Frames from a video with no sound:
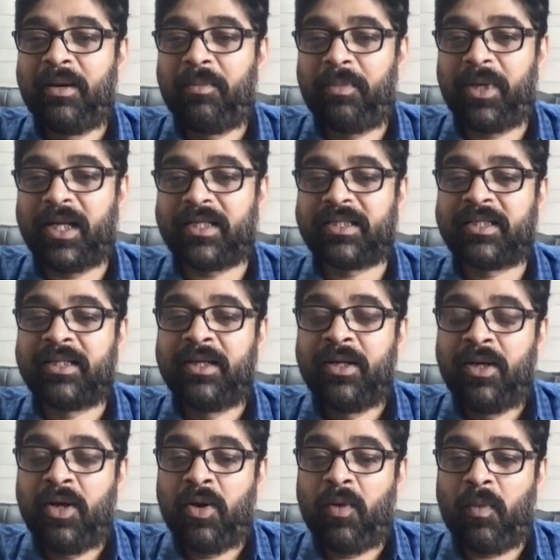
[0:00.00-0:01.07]
plus
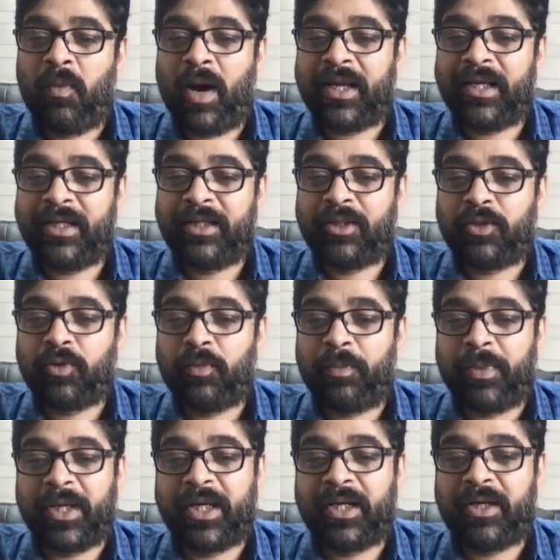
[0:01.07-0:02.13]
y into
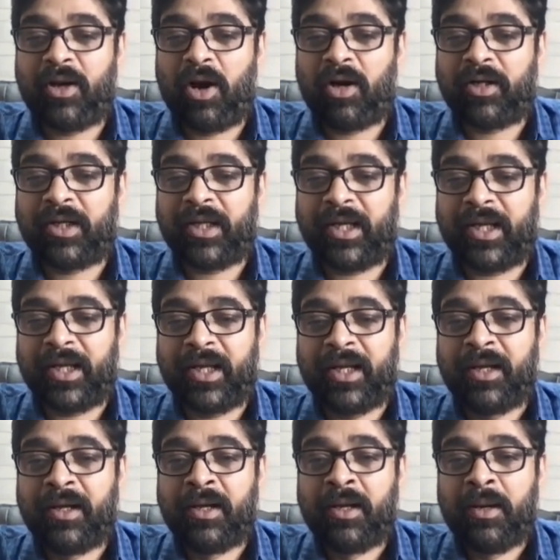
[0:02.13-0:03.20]
B dot A
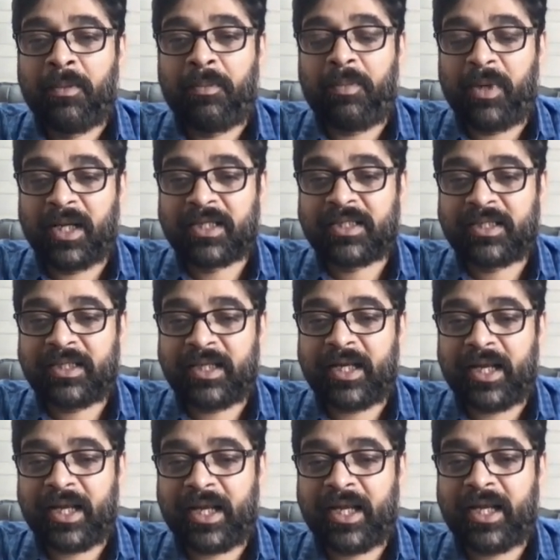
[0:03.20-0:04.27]
plus
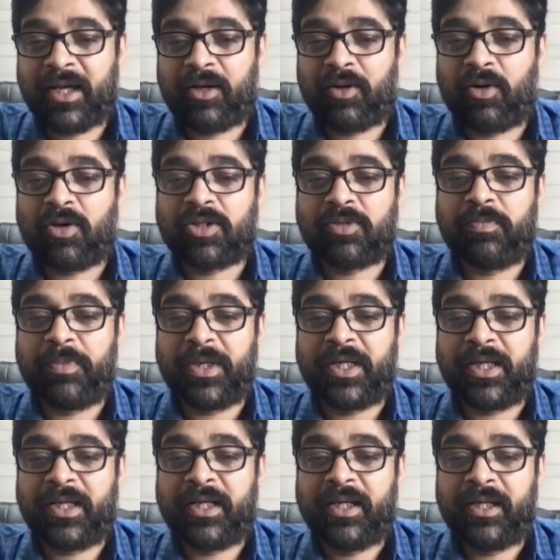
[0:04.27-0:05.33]
A cross
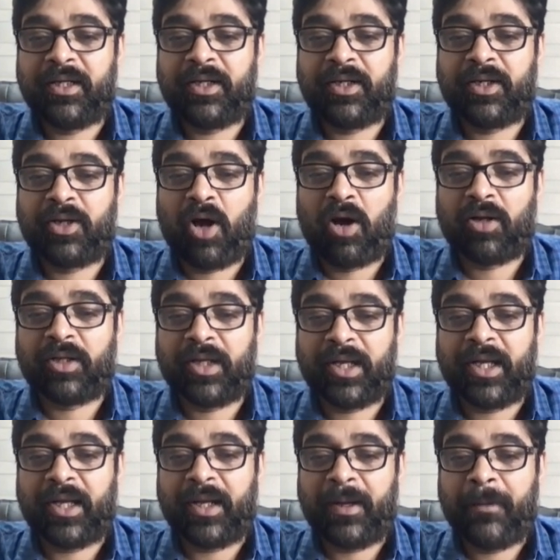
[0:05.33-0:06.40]
B dot
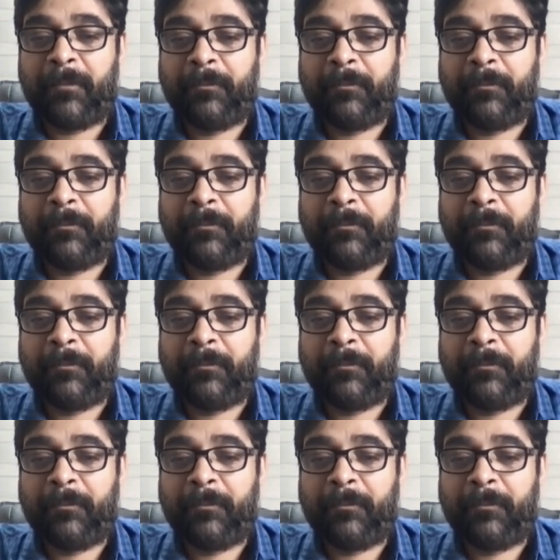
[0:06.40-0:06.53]
A.